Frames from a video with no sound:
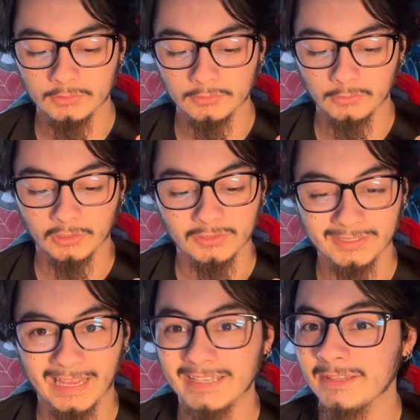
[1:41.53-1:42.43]

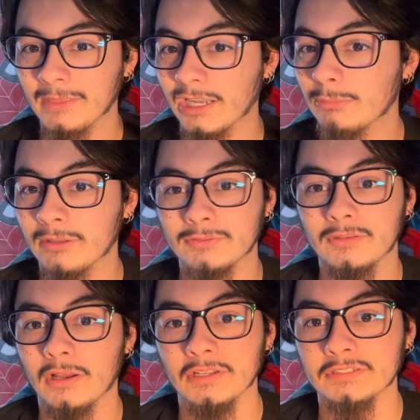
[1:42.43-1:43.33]
Luckily, I didn't thought about
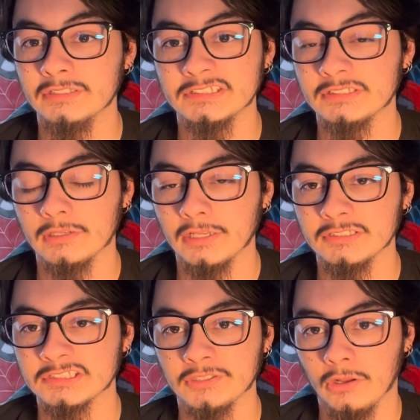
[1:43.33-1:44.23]

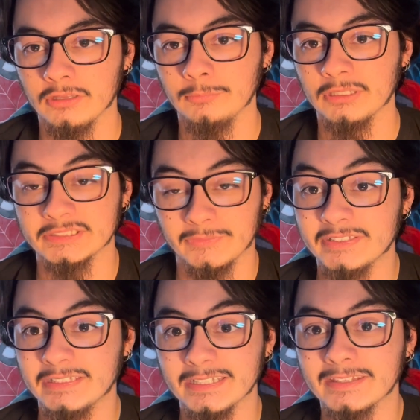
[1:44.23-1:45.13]
uninstalling, because if I
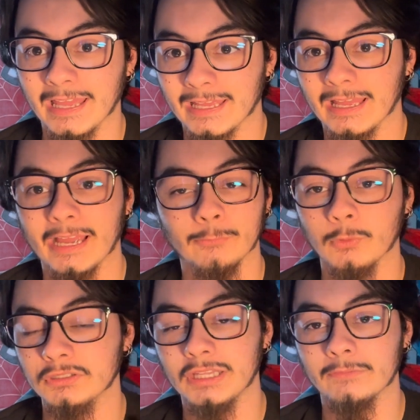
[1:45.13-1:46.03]
did that, I
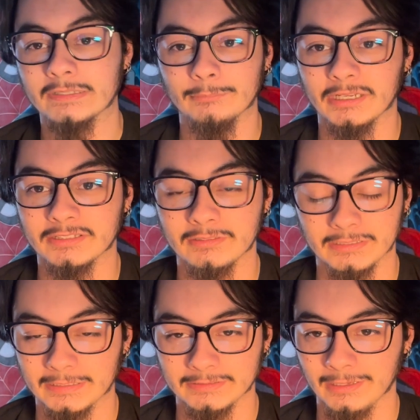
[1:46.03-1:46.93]
would never
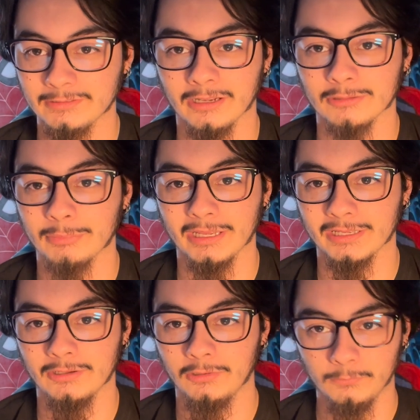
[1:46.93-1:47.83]
get TikTok back
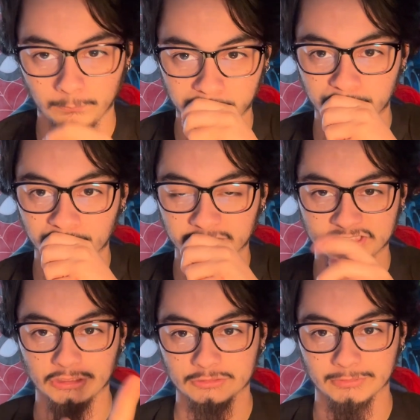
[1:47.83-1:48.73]
out.
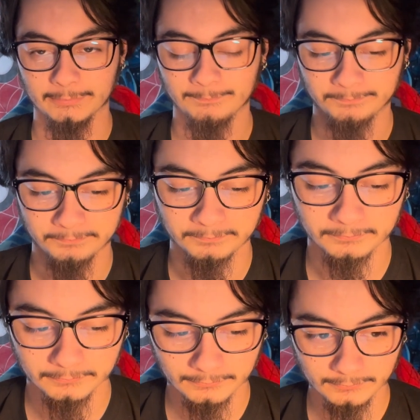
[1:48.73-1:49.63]
Excuse me.
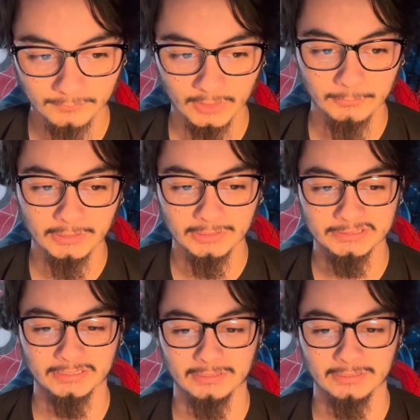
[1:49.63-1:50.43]
Because